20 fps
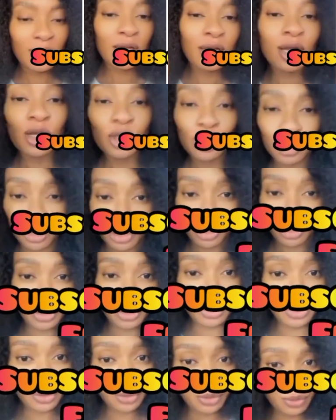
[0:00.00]
Austin, has
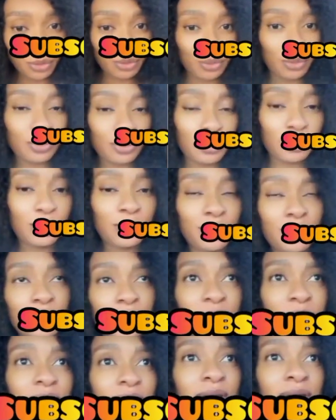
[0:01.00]
caused so
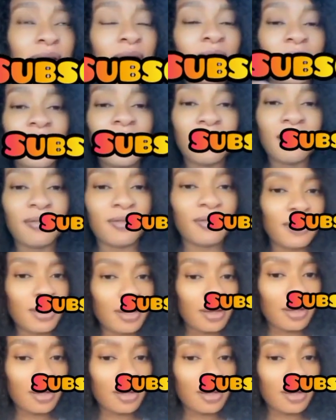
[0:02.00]
much pains.